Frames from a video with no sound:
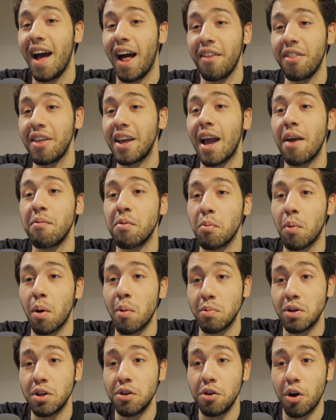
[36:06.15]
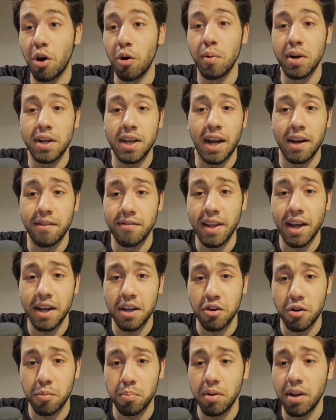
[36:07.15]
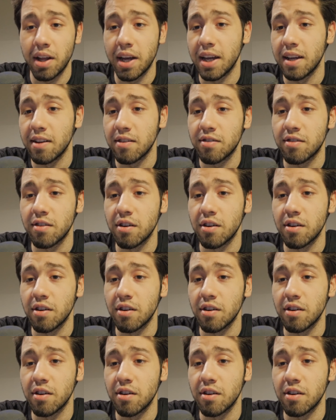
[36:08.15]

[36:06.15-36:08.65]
I think everyone will know what kind of deck you're playing.